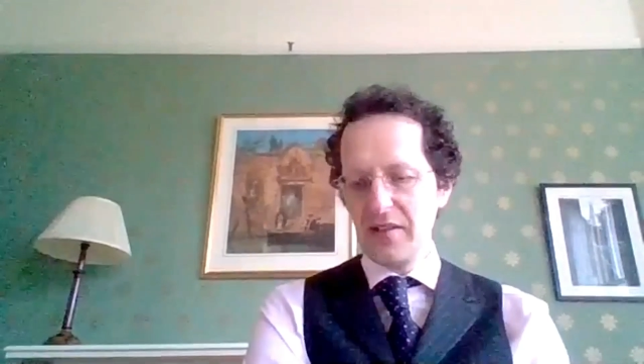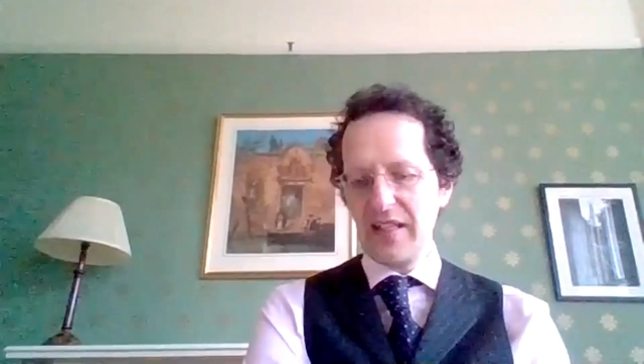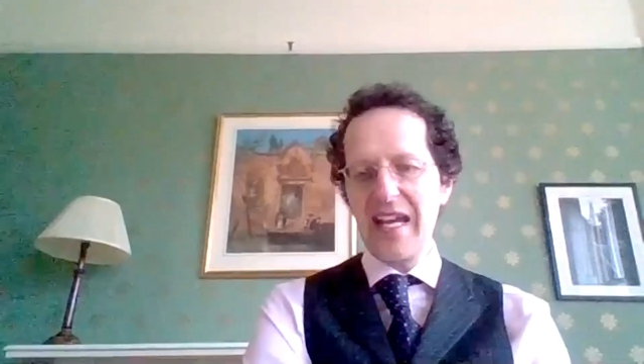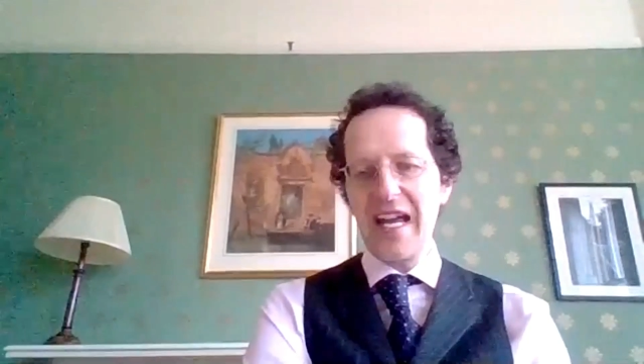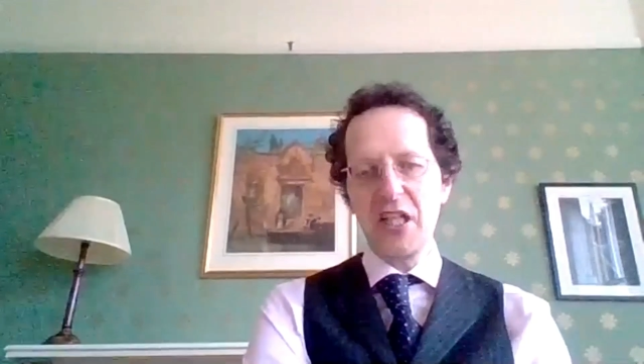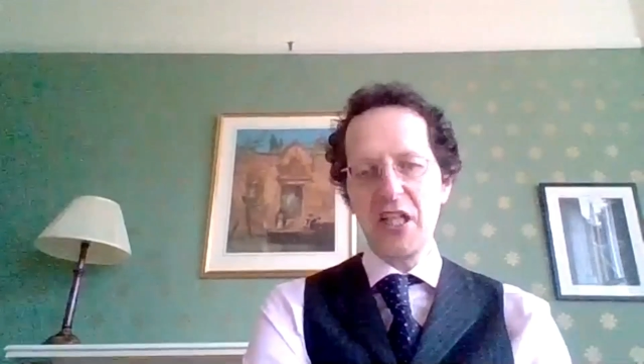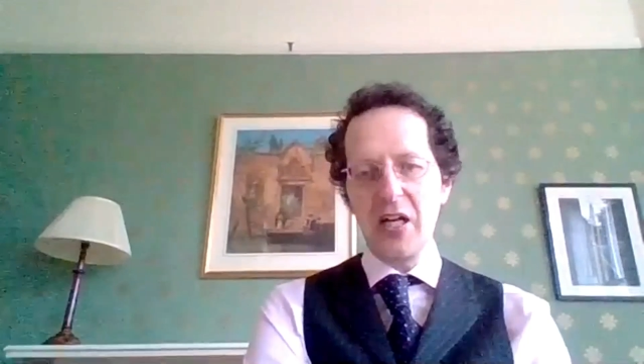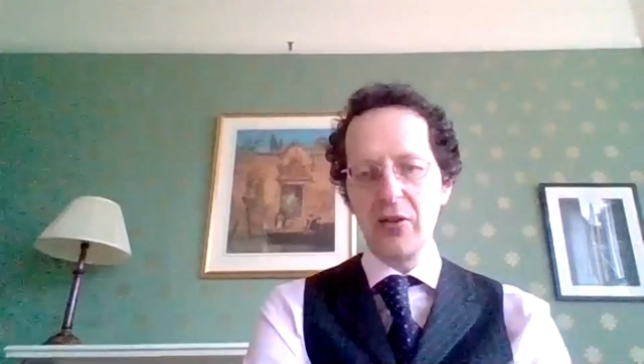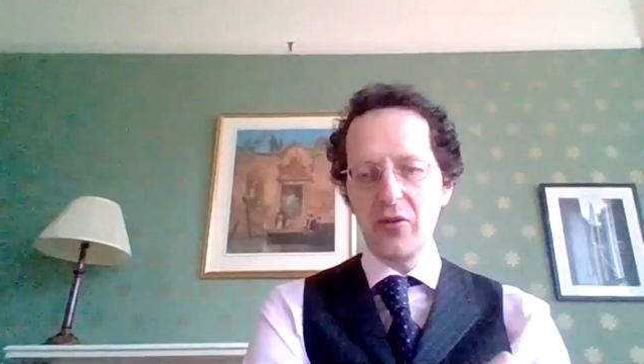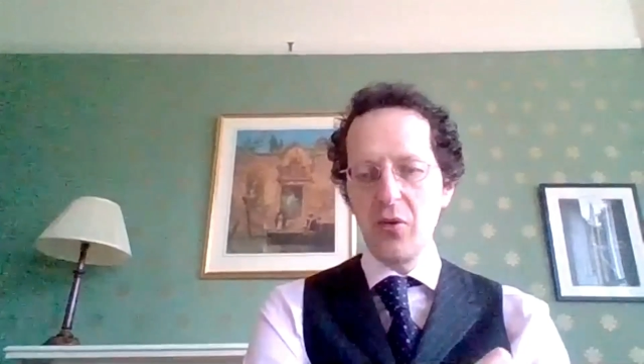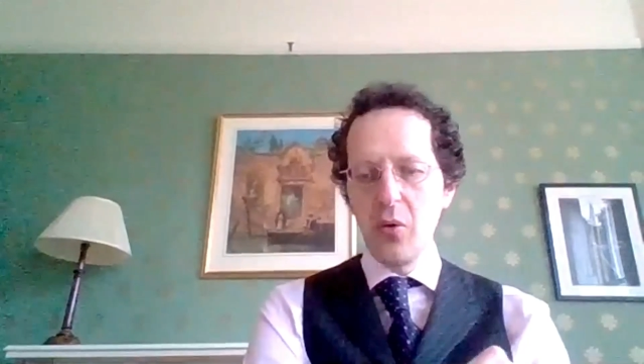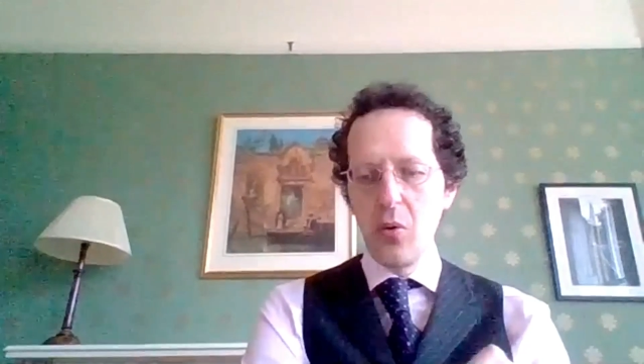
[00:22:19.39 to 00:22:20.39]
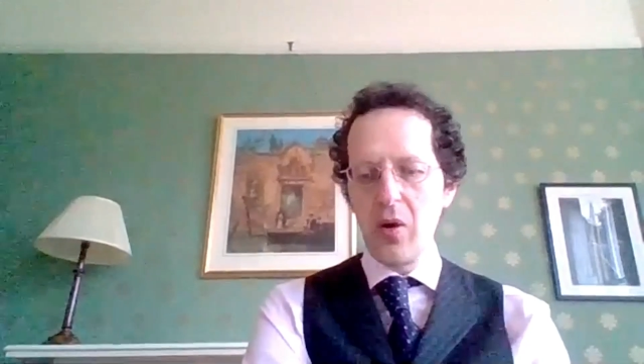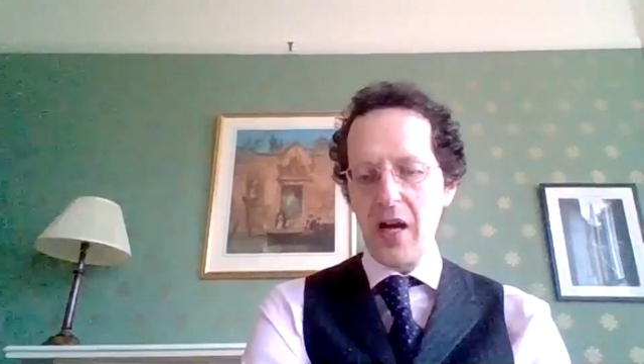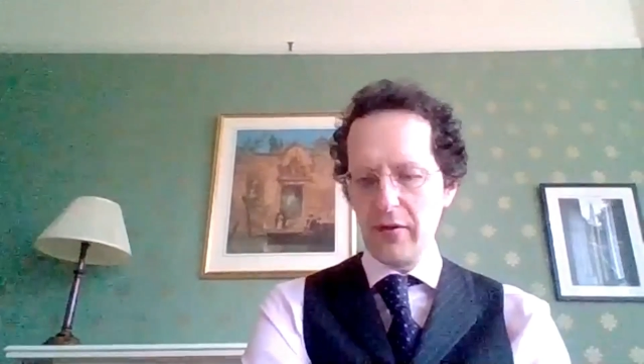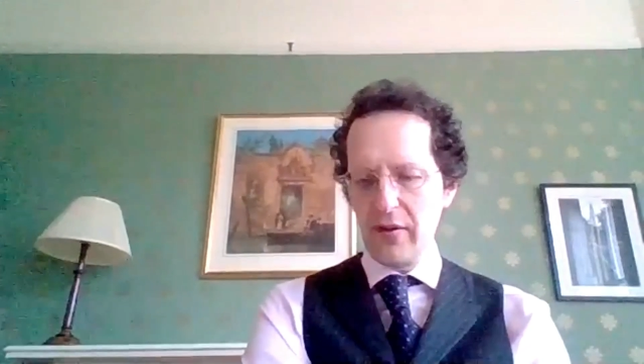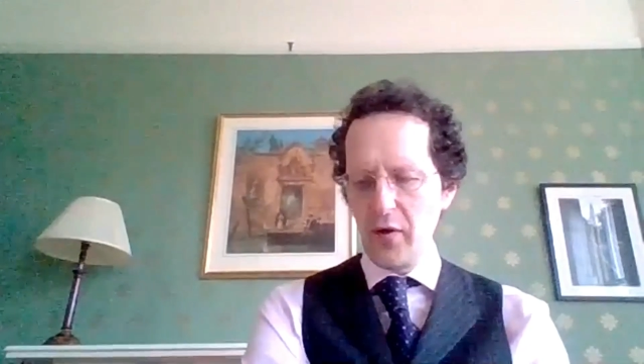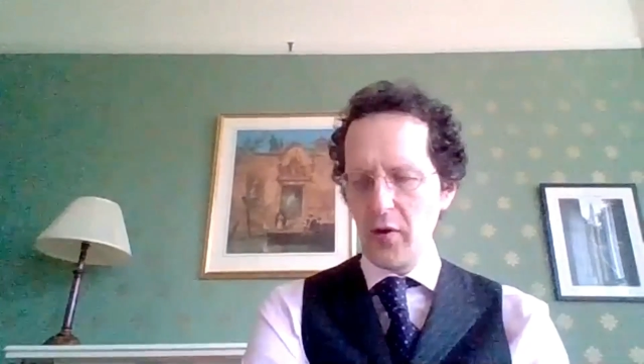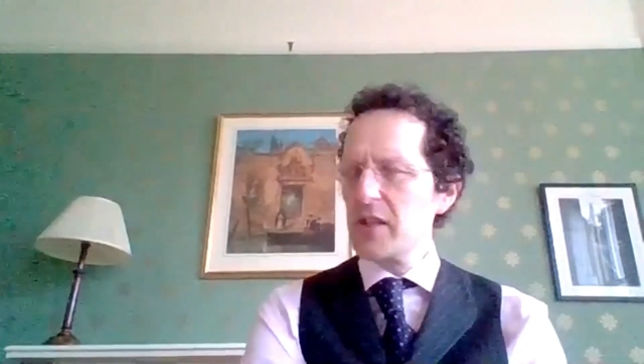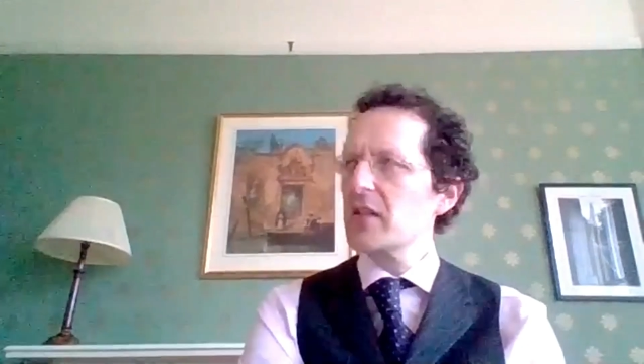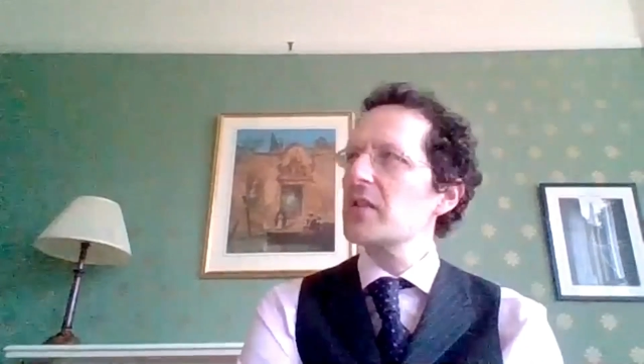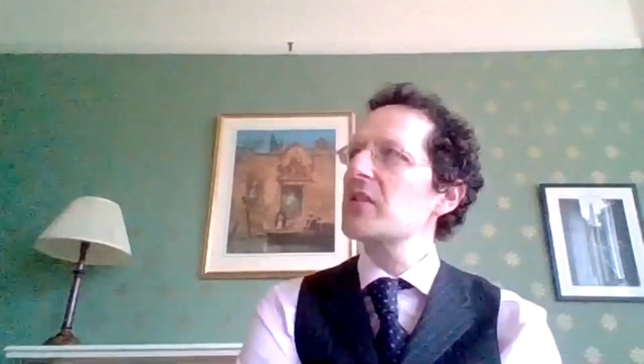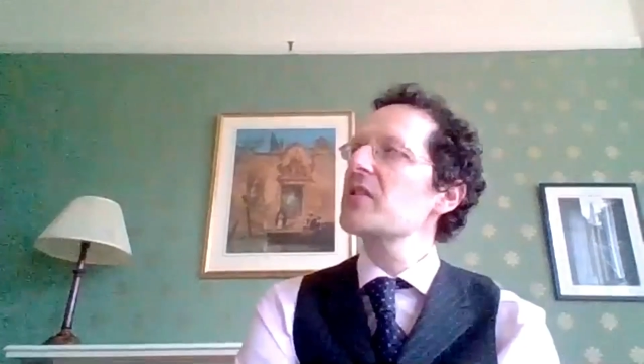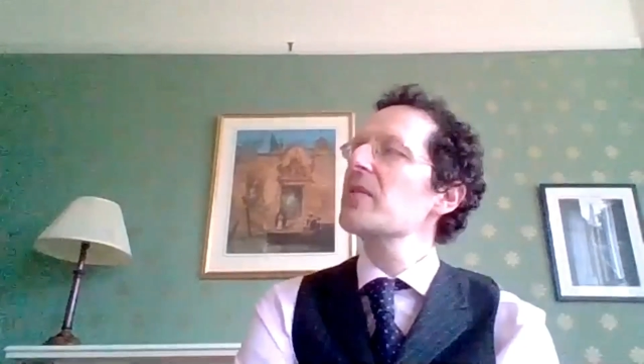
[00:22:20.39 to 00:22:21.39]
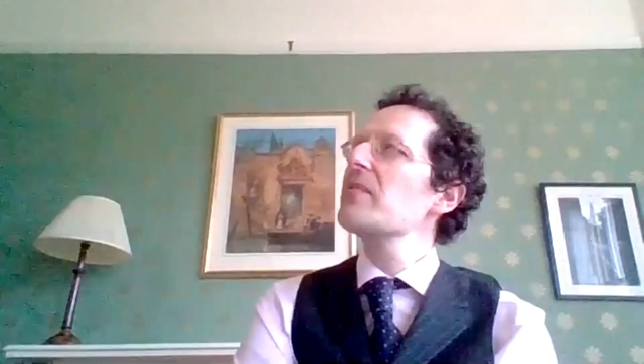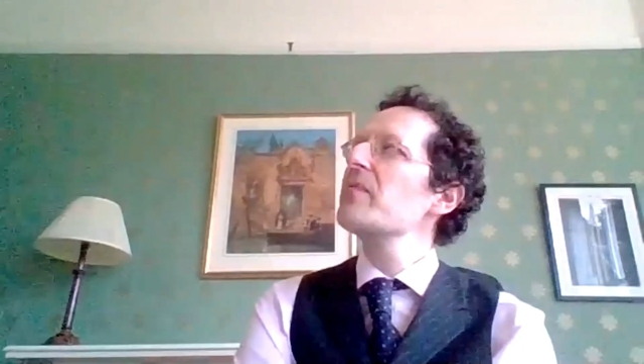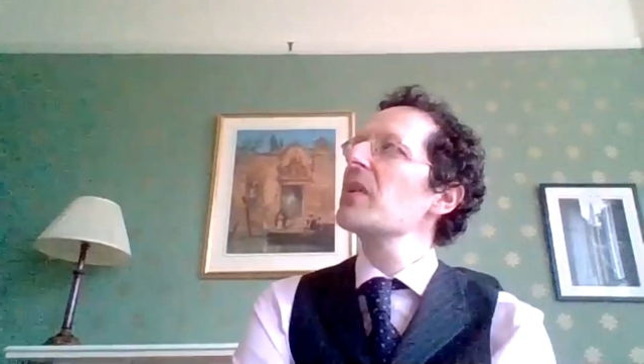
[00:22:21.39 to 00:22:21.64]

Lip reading: to catch out all other avoidance.